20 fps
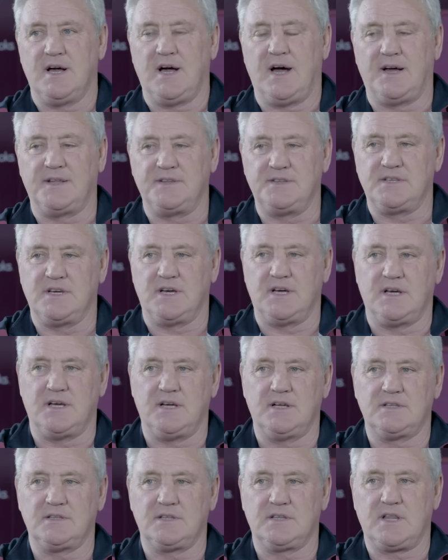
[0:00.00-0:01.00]
And
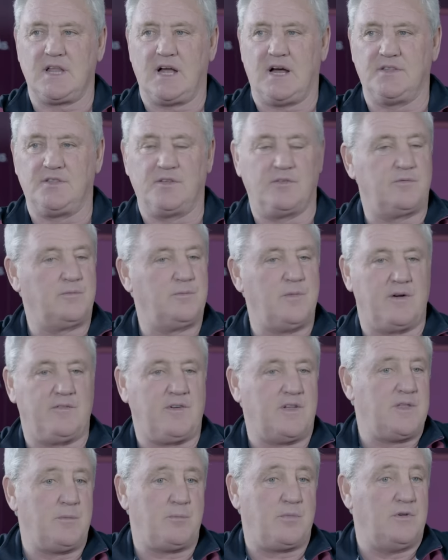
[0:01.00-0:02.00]
uh, the, I've
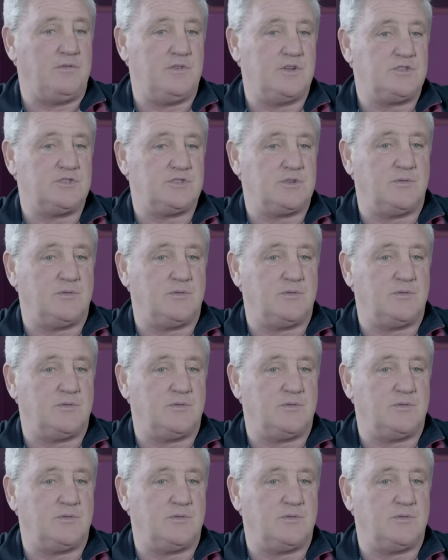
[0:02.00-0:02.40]
had the privilege